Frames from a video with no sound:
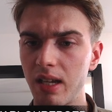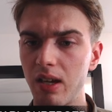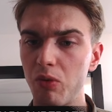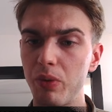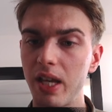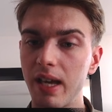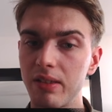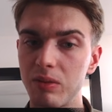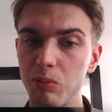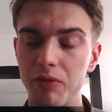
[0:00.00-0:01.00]
We had
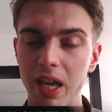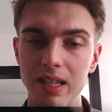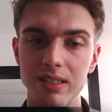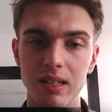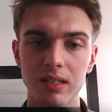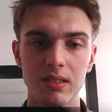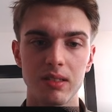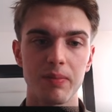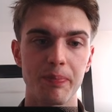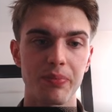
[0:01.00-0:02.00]
this move
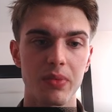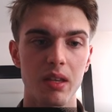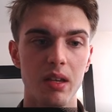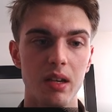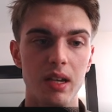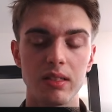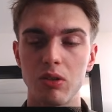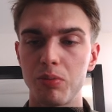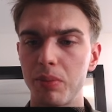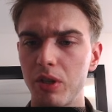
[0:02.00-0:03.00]
a6 as
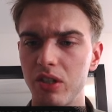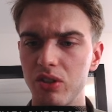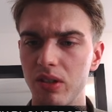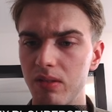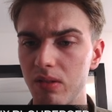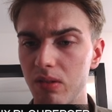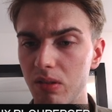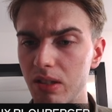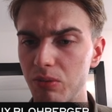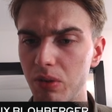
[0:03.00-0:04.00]
our preparation, and
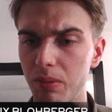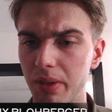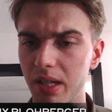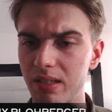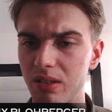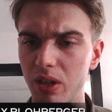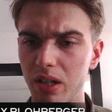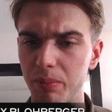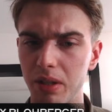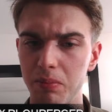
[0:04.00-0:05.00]
that's what he played.
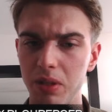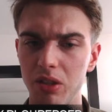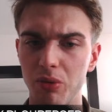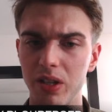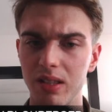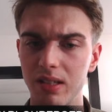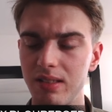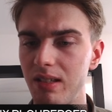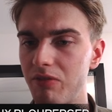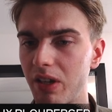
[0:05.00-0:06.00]
Sarana played b3, and then
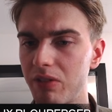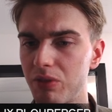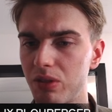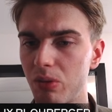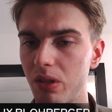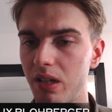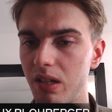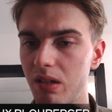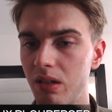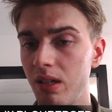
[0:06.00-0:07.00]
c5 was the whole
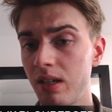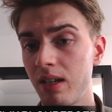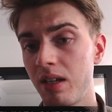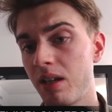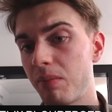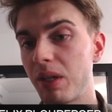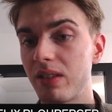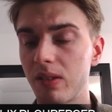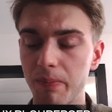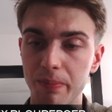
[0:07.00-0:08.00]
idea.
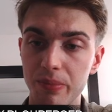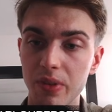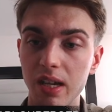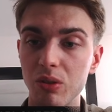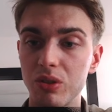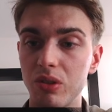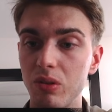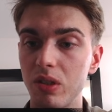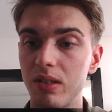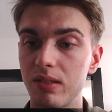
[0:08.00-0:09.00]
But I also
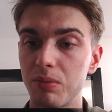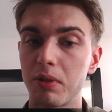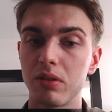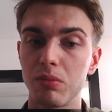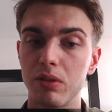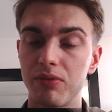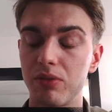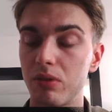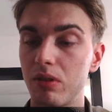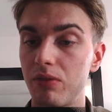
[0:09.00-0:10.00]
knew that this is possible
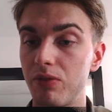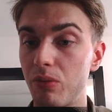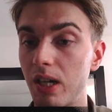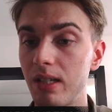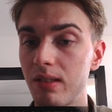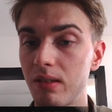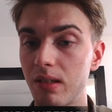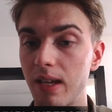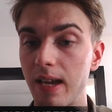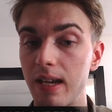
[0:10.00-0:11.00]
for white,
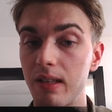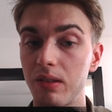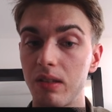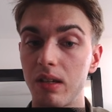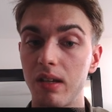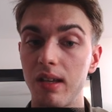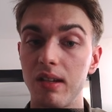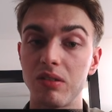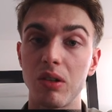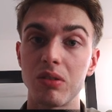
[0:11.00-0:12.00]
and
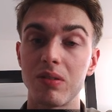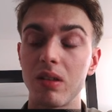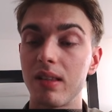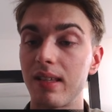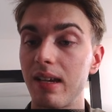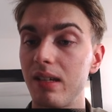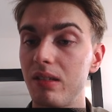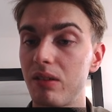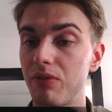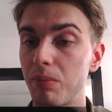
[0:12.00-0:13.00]
it is not entirely
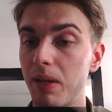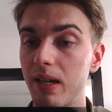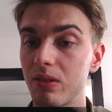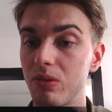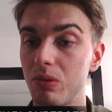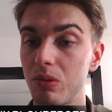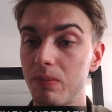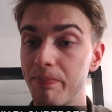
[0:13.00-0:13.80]
easy for black to